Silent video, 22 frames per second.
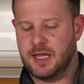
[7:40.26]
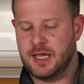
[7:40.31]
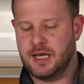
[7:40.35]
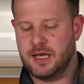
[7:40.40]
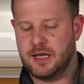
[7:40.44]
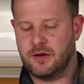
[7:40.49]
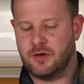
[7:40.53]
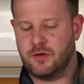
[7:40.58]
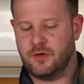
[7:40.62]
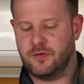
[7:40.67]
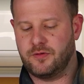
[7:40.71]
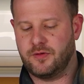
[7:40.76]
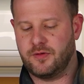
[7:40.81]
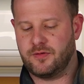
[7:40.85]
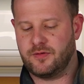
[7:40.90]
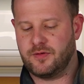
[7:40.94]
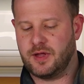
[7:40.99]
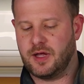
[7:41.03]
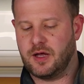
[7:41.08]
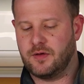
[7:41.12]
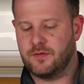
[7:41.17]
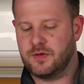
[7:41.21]
and it holds
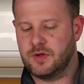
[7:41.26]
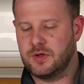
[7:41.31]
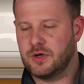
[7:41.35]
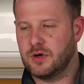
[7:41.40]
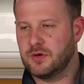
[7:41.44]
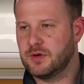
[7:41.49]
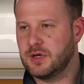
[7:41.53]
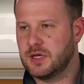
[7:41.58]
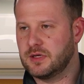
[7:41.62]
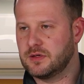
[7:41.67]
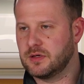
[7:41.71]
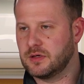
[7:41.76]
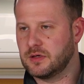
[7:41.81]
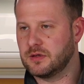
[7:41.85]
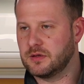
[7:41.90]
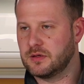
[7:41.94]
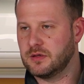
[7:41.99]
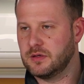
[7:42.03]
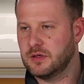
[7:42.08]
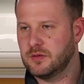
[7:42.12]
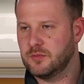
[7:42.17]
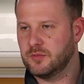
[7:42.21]
itself. You don't need to
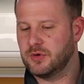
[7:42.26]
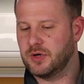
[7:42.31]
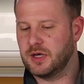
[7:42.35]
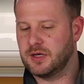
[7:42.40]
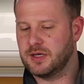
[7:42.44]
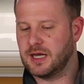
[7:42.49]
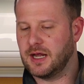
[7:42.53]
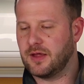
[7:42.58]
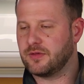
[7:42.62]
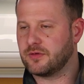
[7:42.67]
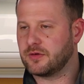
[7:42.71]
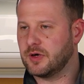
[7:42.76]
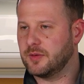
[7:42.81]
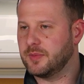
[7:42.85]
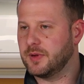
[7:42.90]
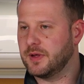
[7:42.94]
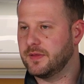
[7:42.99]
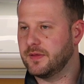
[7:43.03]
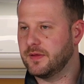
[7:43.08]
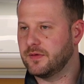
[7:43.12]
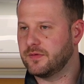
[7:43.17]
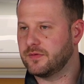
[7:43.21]
put a death grip
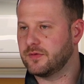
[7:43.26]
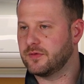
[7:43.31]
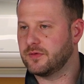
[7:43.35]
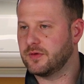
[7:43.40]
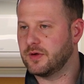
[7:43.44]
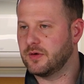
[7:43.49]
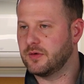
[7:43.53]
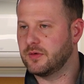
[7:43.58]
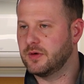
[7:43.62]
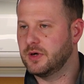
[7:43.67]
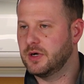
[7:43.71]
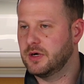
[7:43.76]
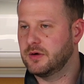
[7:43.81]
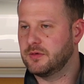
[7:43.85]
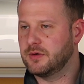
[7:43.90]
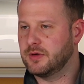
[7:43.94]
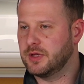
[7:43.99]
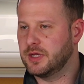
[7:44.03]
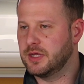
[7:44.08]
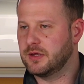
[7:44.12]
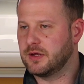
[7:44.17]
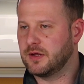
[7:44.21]
on this. So
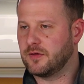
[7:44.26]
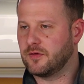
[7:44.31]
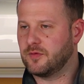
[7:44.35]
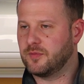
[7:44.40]
really you can